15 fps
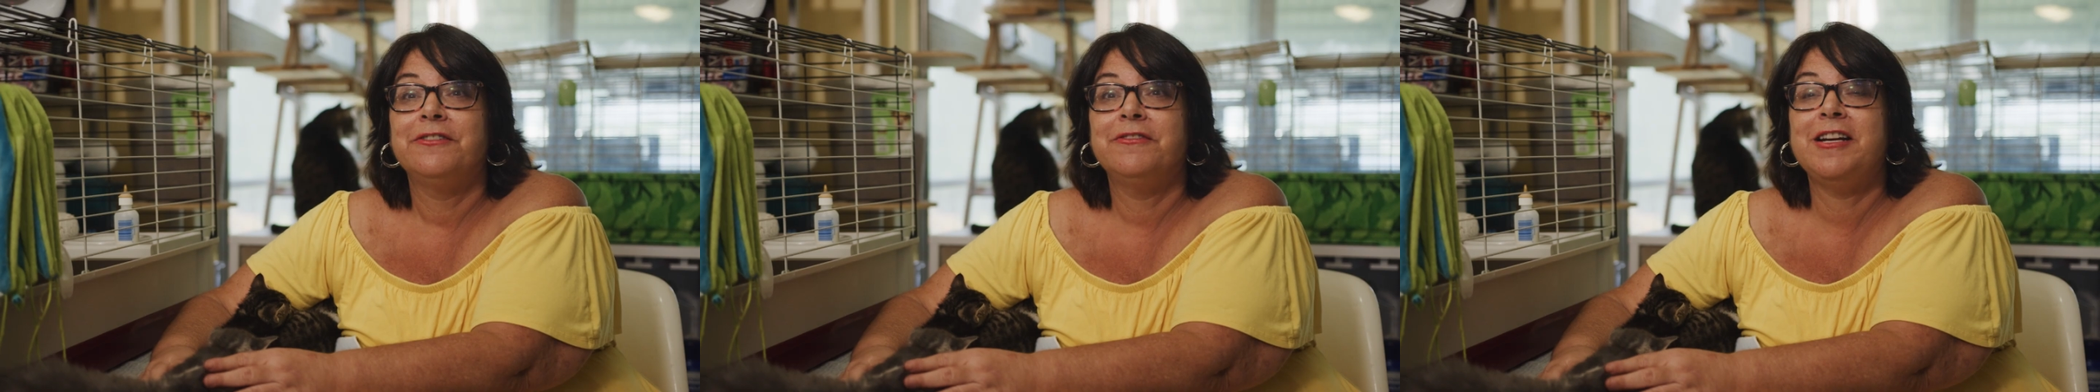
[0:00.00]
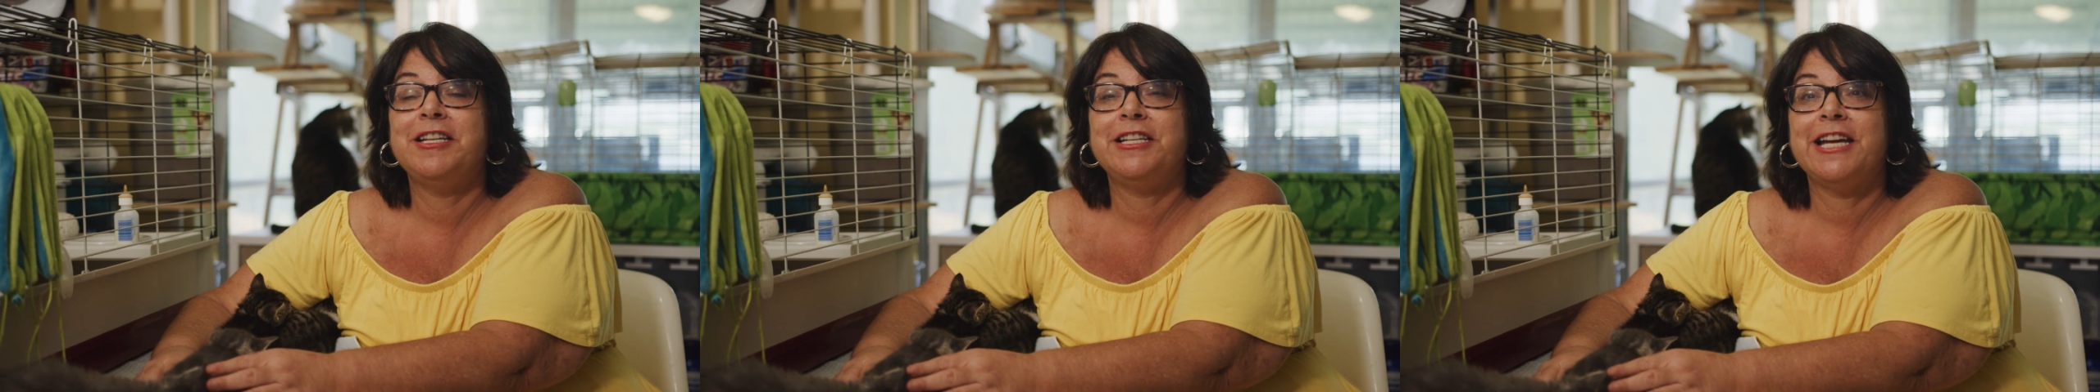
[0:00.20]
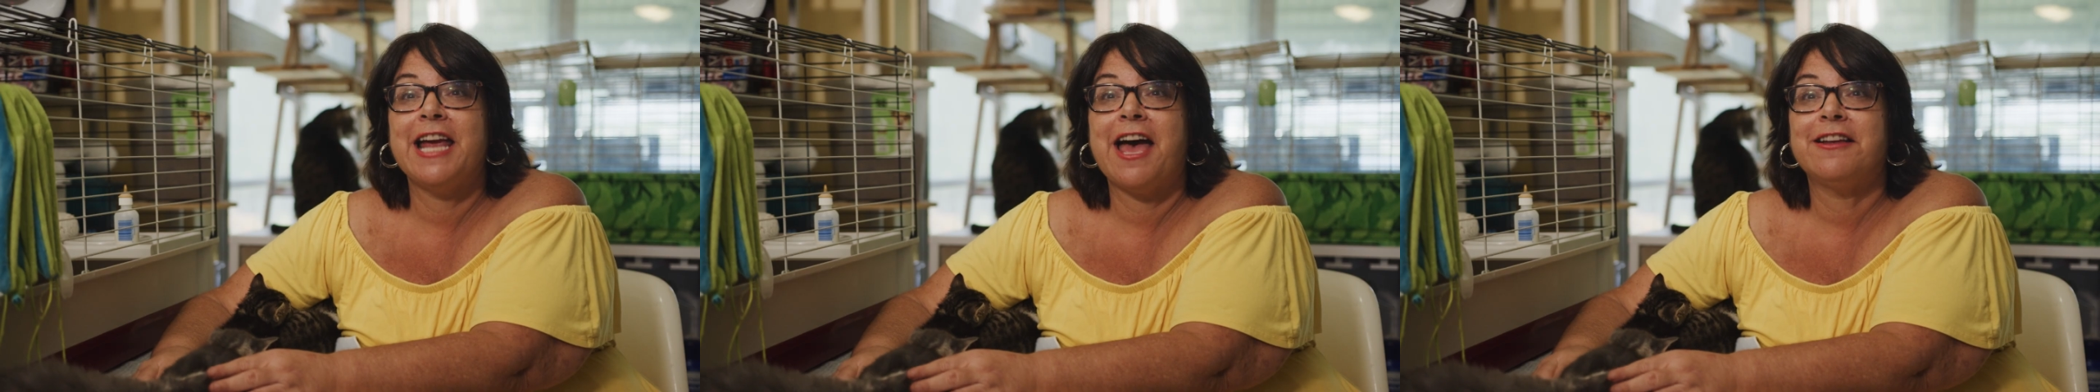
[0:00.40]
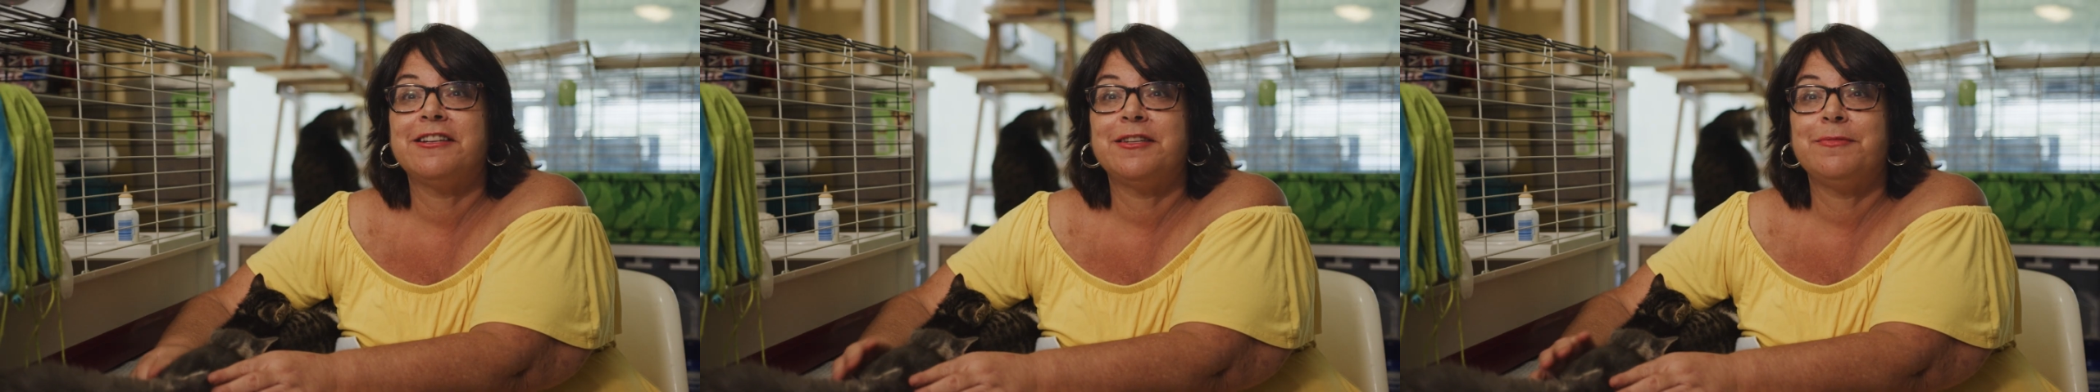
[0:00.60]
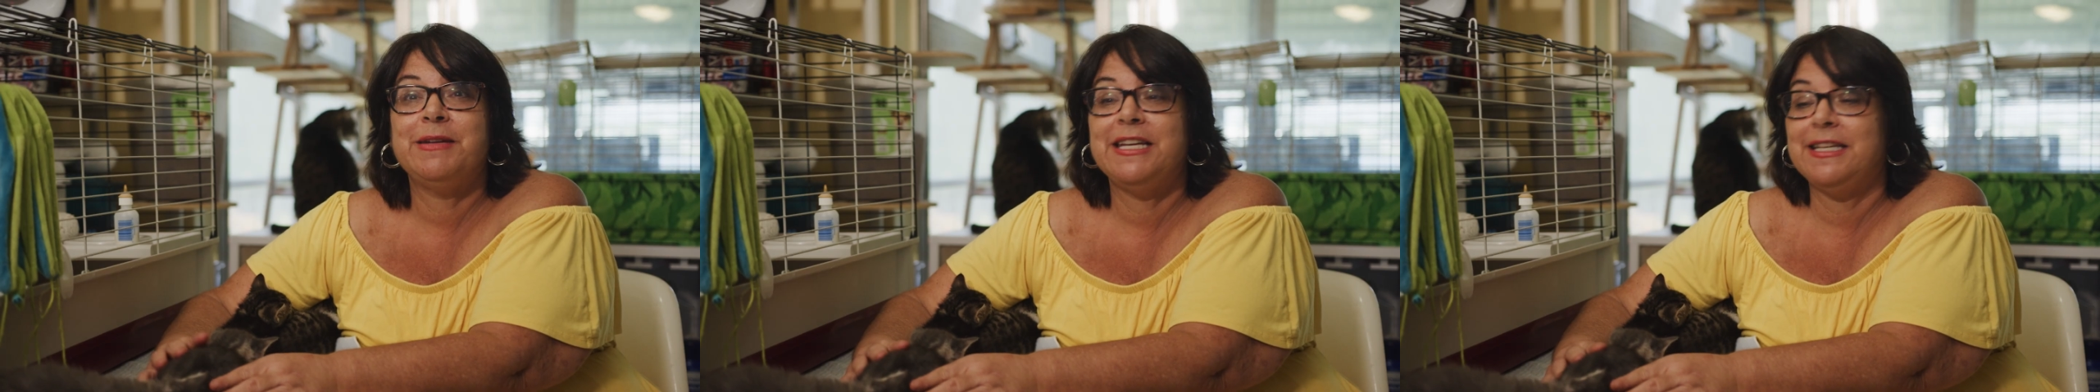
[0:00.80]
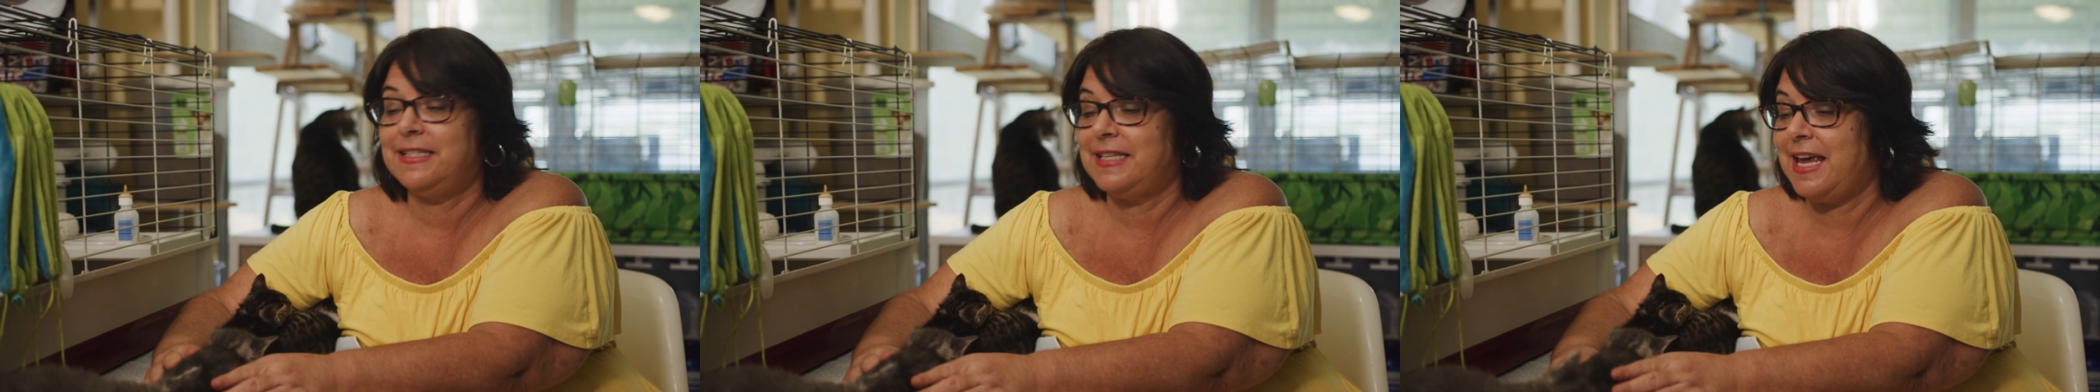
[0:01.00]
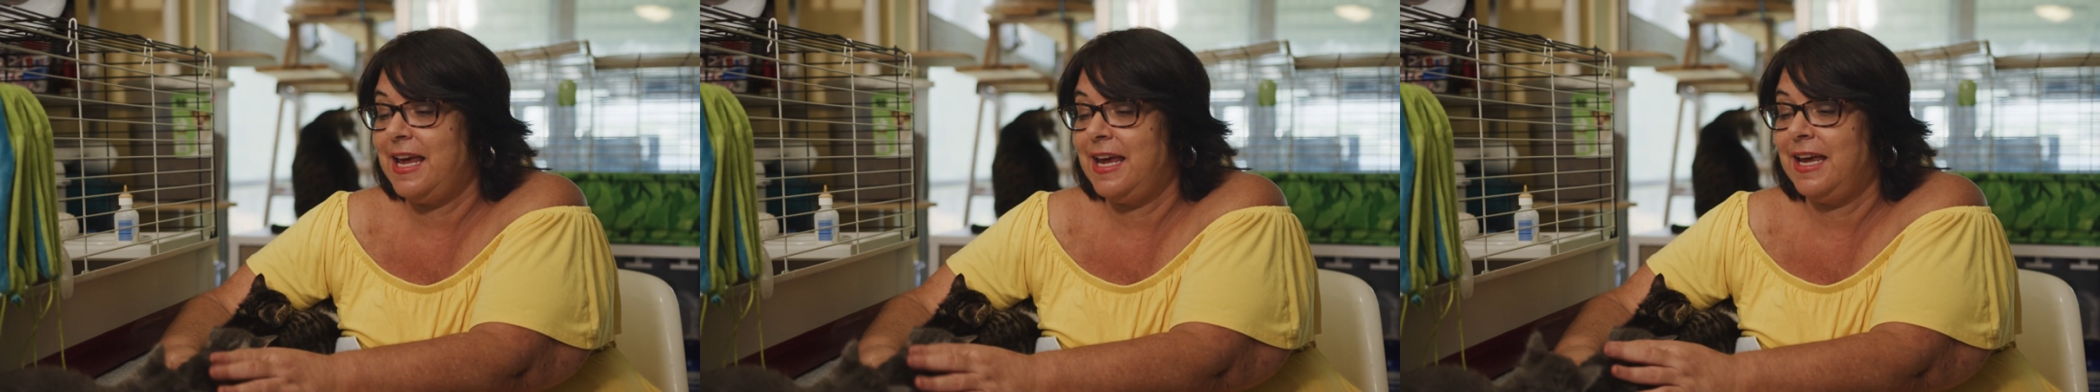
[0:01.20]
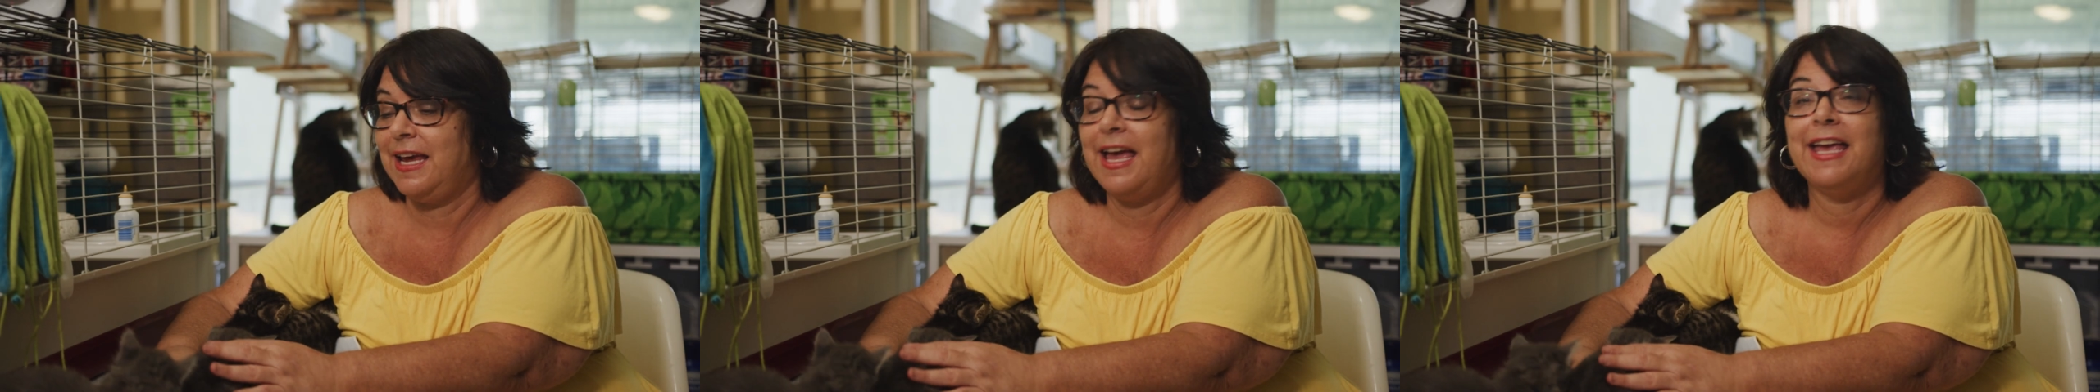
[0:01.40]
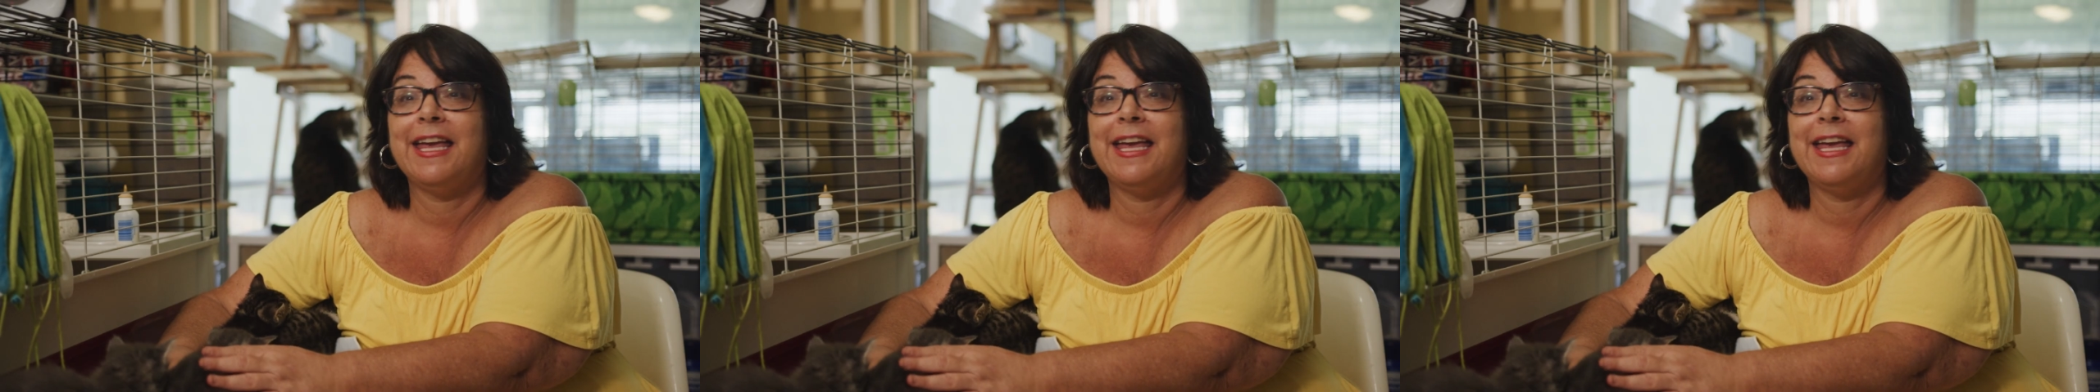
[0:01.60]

reaching out to me saying,